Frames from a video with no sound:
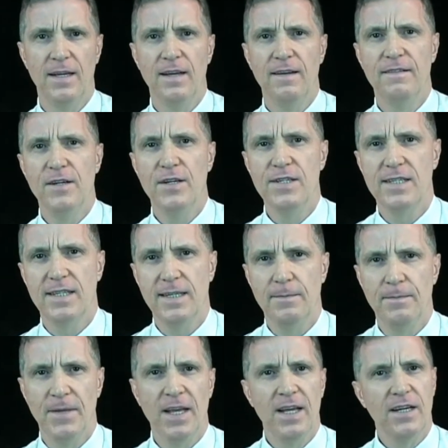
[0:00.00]
Firstly,
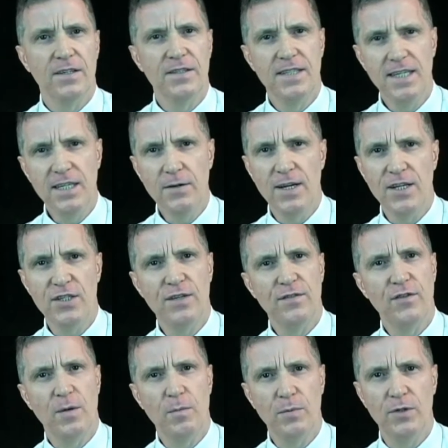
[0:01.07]
continuation of
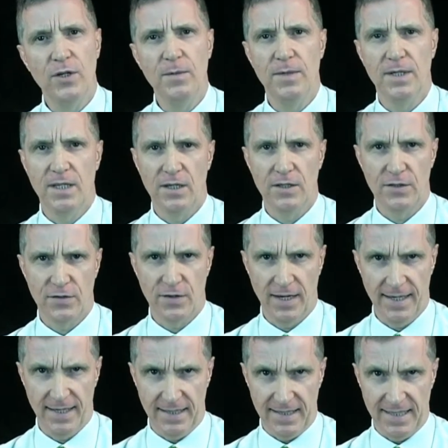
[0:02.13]
your employment
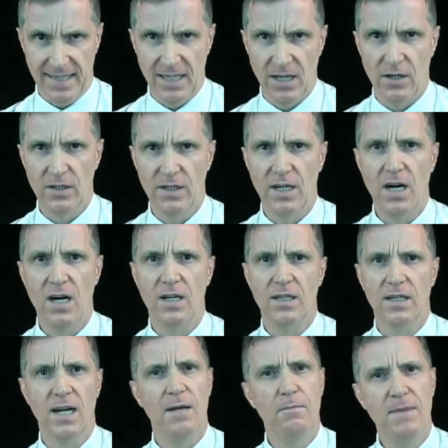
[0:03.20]
contract in Hong
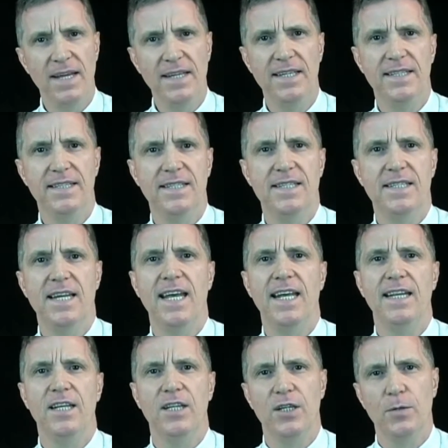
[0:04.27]
Kong amended to state
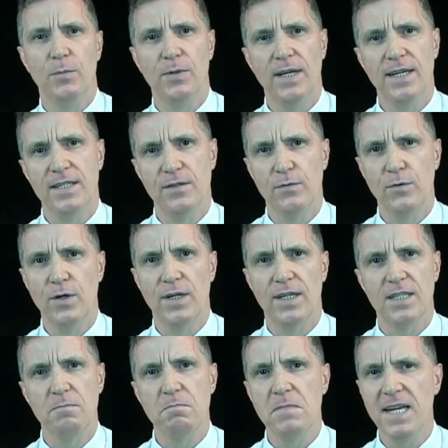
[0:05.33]
that your place of work
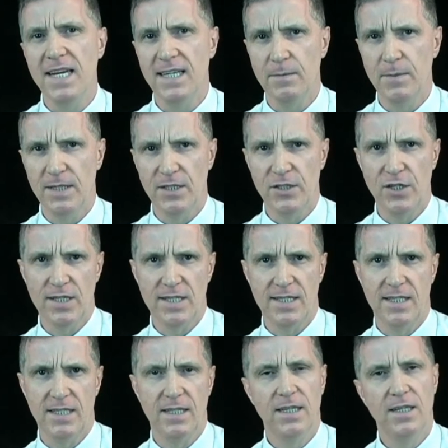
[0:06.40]
has merely been
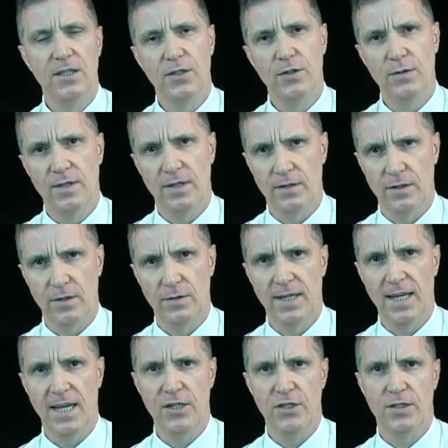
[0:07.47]
adjusted to another
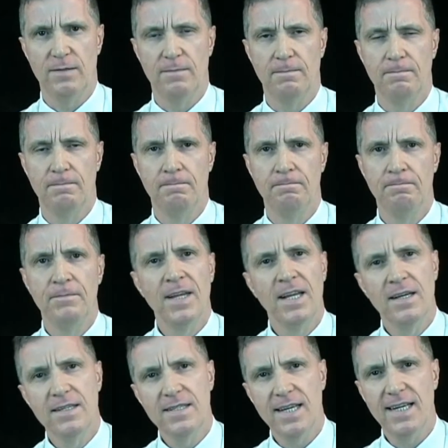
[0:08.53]
location.
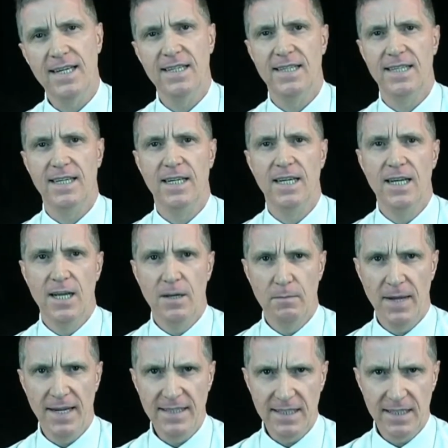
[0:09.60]
Secondly,
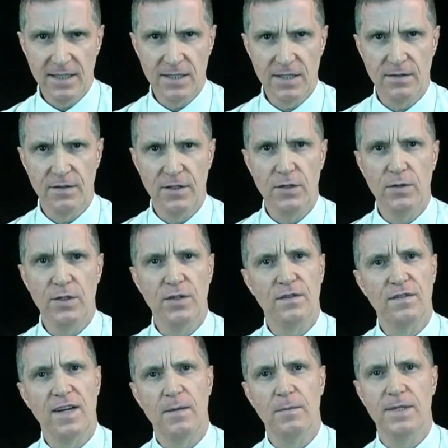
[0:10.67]
maintenance of you and your
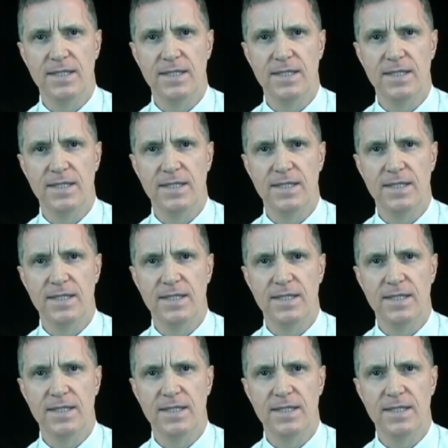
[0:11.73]
family's